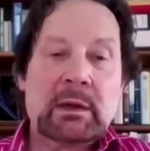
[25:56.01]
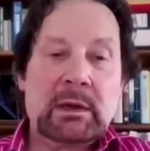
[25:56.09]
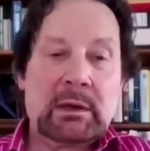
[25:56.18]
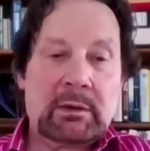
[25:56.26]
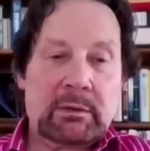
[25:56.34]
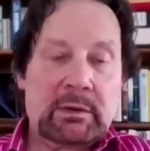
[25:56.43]

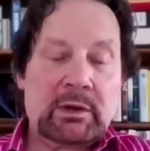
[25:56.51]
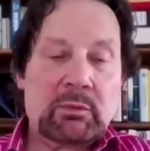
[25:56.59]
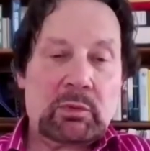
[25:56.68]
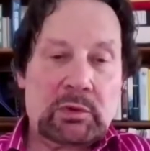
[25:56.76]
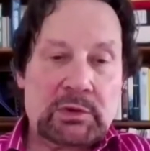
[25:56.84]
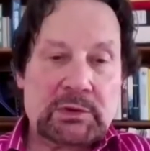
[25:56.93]
uh, than it
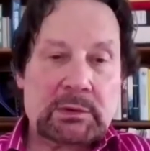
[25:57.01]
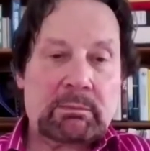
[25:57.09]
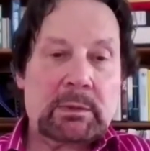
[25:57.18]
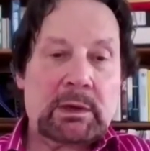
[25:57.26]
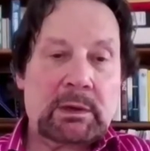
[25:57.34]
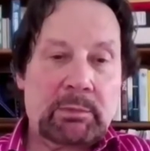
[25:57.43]

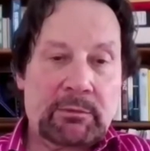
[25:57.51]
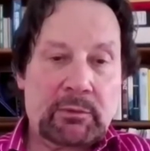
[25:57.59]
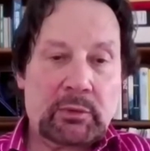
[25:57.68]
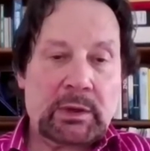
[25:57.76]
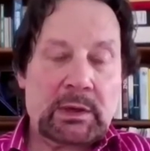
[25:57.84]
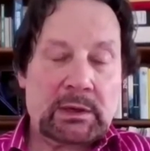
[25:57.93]
was uh,
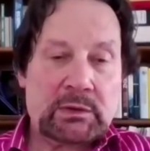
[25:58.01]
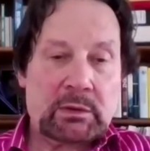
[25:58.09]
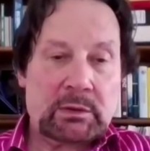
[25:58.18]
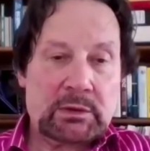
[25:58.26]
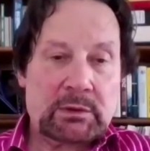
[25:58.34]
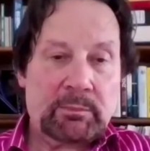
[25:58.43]
before the
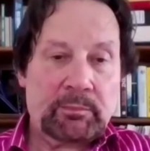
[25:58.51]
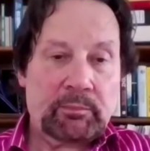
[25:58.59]
accident.